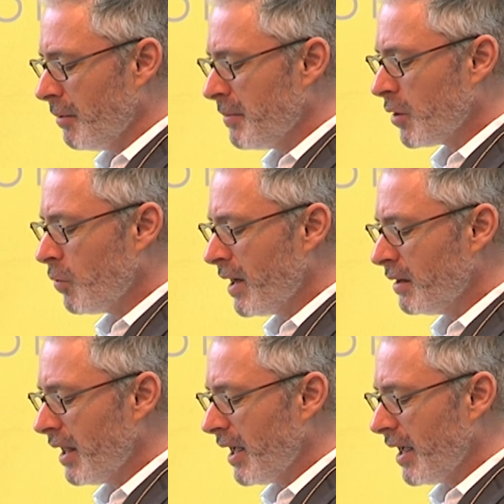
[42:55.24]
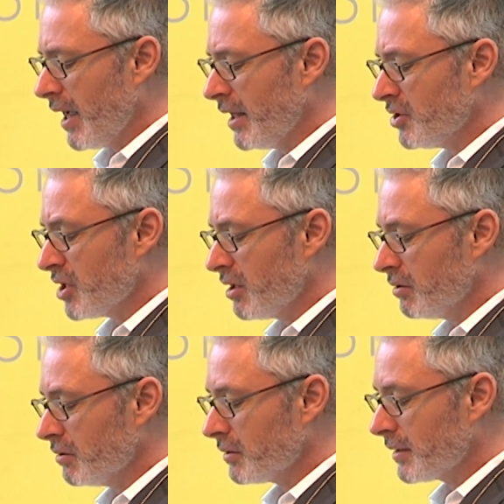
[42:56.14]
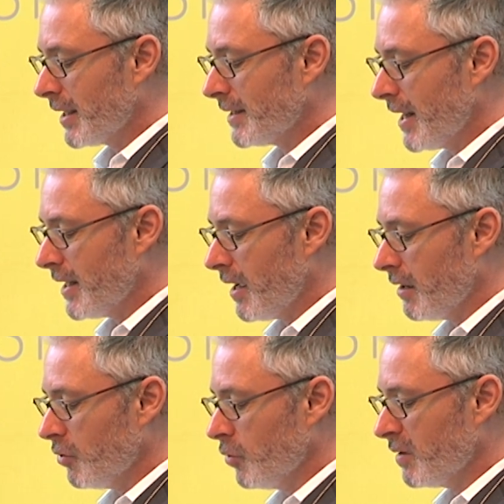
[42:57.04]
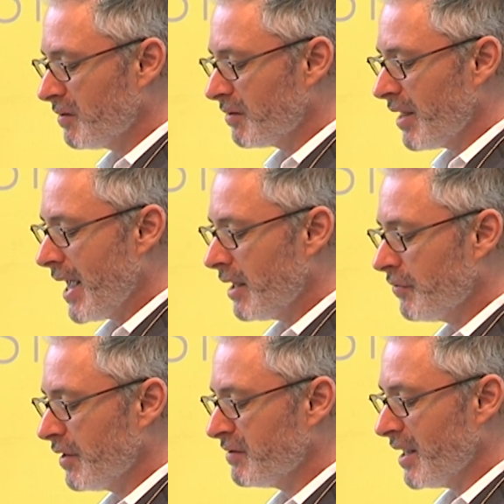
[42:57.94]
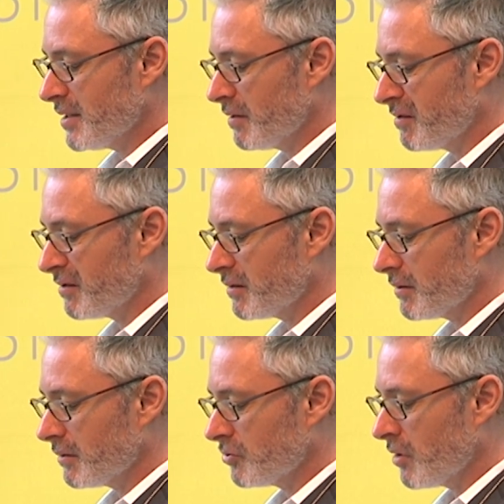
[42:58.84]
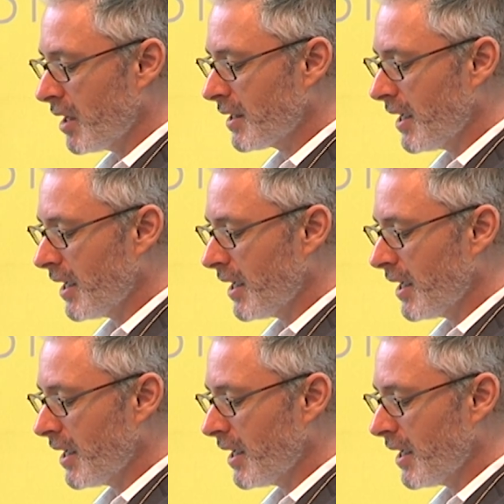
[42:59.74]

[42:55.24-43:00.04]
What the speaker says: Miguel Angel Cadena, who is the head of the Zetas drug